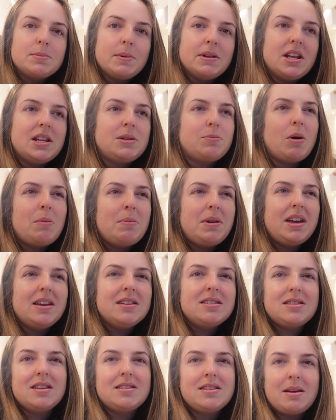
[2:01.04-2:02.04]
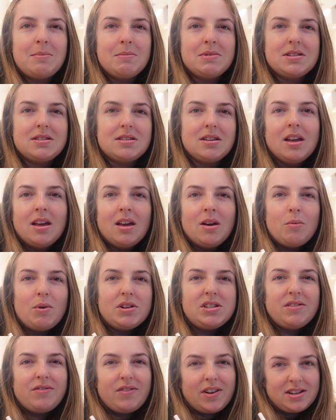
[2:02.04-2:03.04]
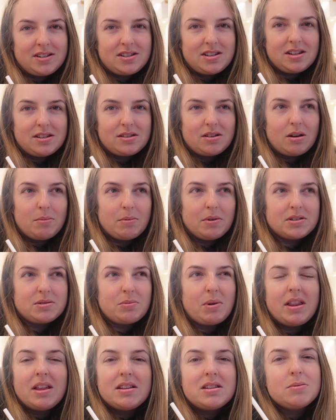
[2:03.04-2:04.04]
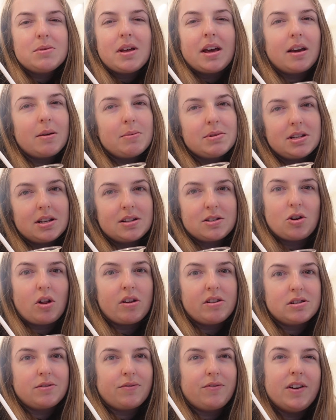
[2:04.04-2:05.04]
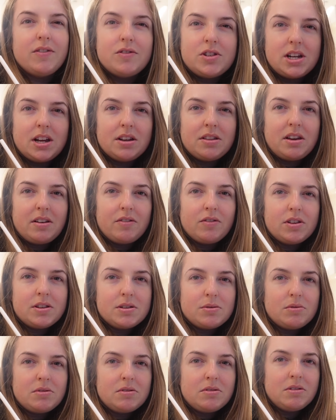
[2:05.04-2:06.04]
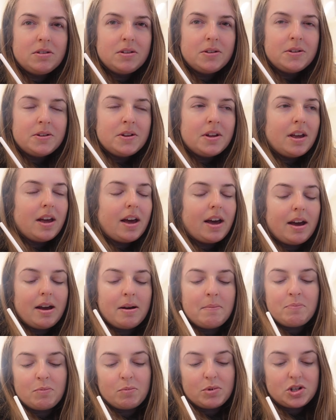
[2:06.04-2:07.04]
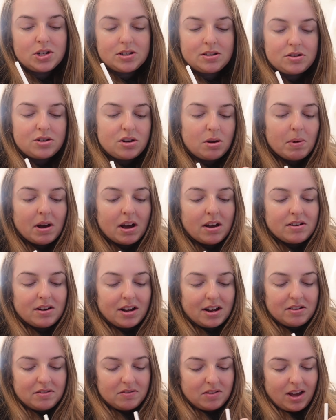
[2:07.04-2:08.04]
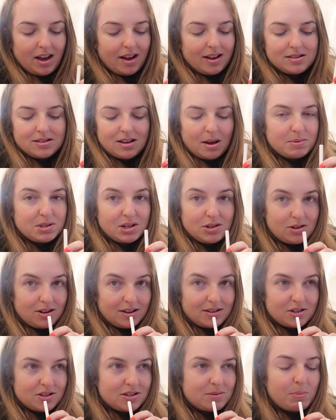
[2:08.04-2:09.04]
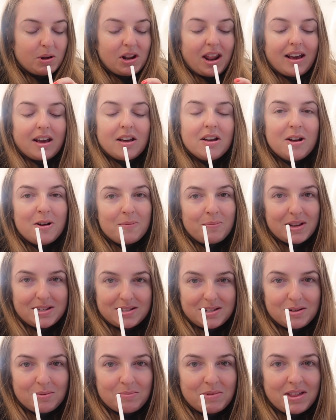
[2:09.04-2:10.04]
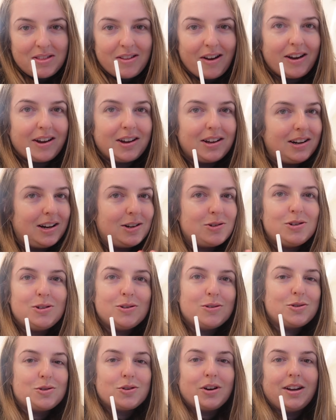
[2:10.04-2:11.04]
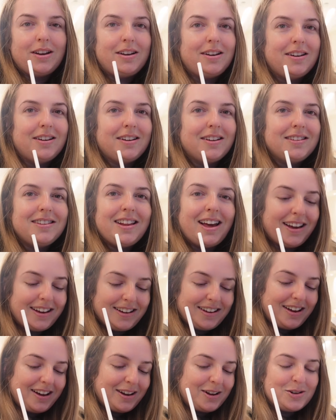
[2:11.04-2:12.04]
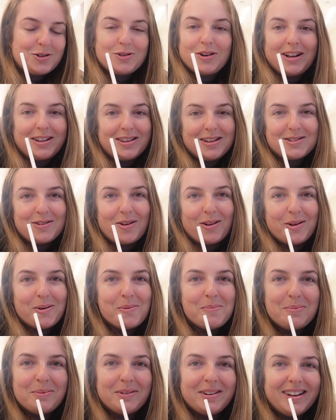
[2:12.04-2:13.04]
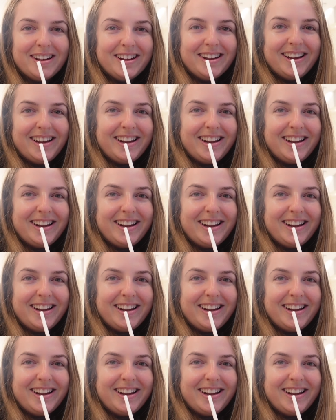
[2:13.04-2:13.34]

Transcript: expensive. It probably is the same as what's a venti Starbucks. Well, this is like it was six dollars fifty, I think, for this one um, which isn't too bad. And um, yeah, it's absolutely delicious. But like, this is something that I could literally just drink. Like, I could drink this all up